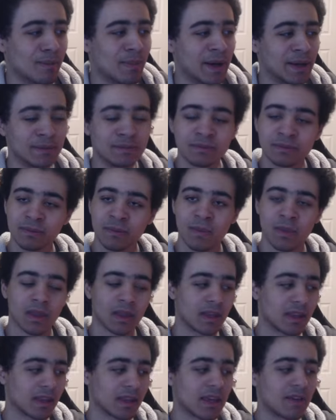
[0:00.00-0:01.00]
But
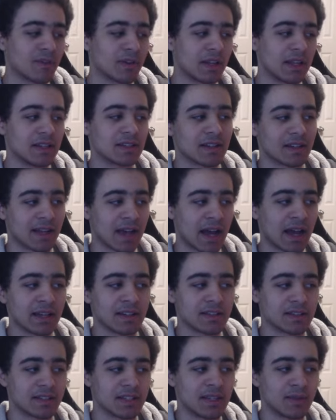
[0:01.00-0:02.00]
given he's on an
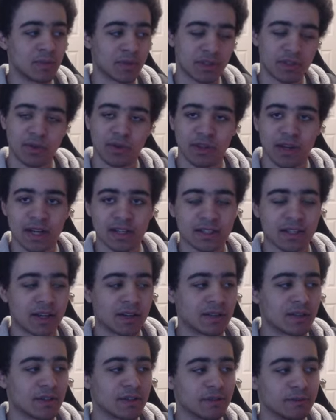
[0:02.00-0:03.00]
Ice team with 2 other Ice
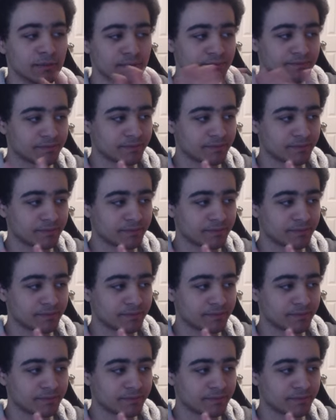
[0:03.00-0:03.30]
characters,